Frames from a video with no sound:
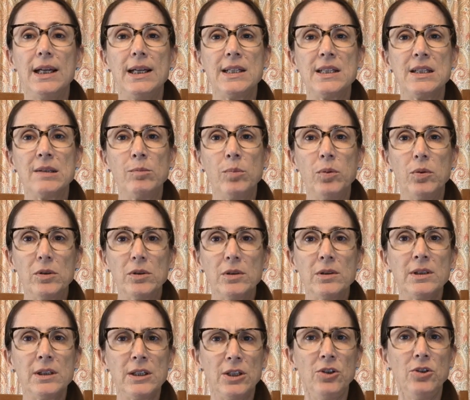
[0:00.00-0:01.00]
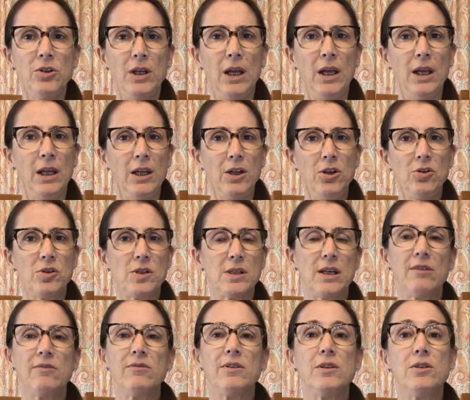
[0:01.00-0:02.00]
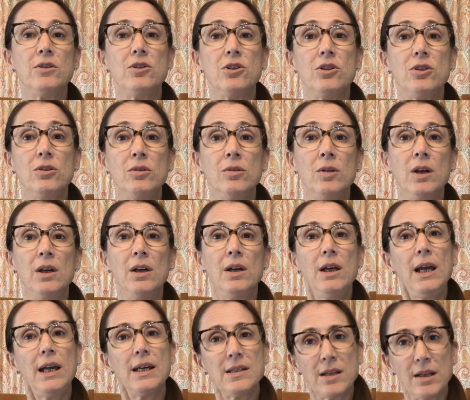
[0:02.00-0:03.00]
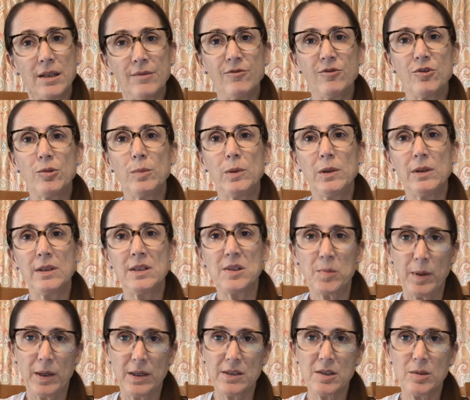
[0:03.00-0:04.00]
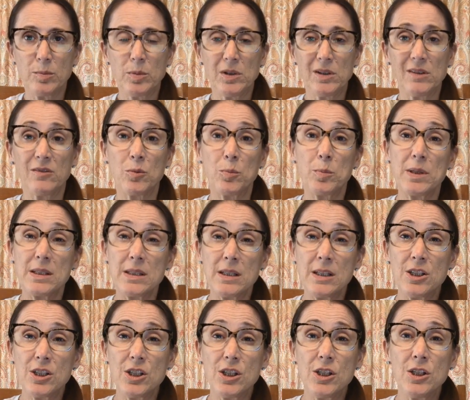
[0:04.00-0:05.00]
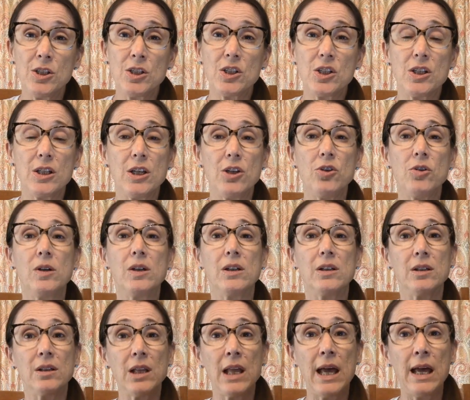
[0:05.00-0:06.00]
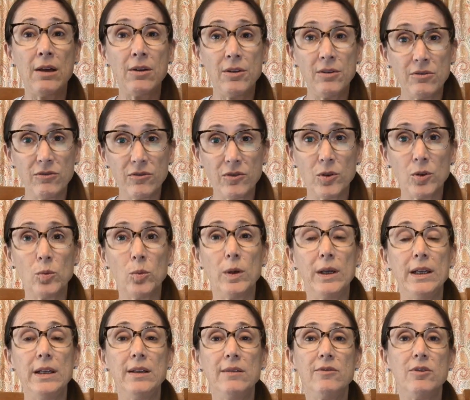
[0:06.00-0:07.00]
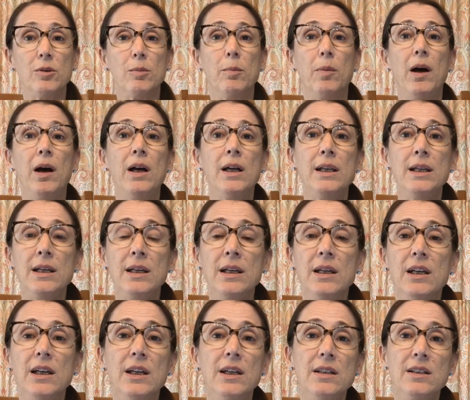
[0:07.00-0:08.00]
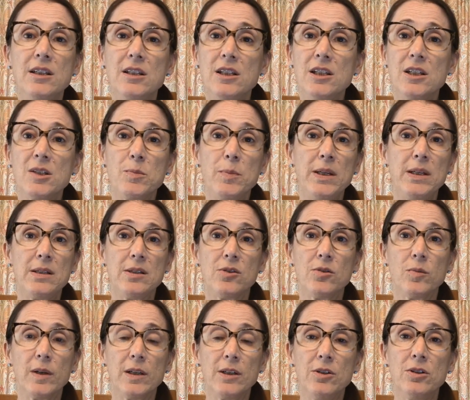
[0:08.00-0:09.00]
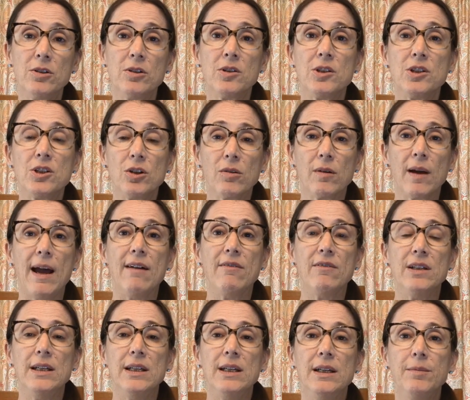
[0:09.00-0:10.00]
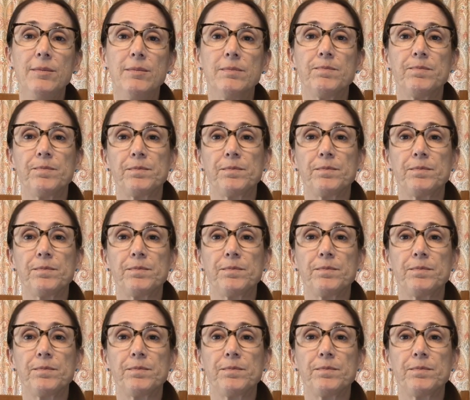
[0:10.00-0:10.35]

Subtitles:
It's important that you can get yourself into as comfortable as possible of a position so that you can allow the full weight of your body to just be surrendered to gravity.